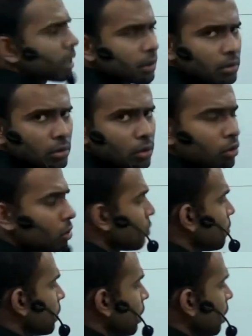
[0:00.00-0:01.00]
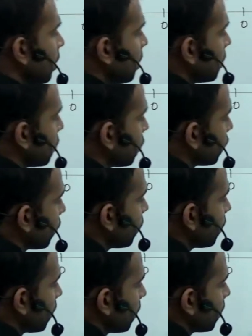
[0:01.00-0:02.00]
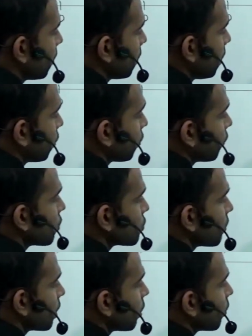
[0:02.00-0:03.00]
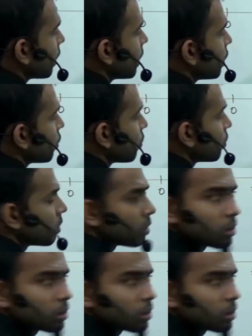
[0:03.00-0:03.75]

it, root 2. Root 4, yes, of course we can locate it 2.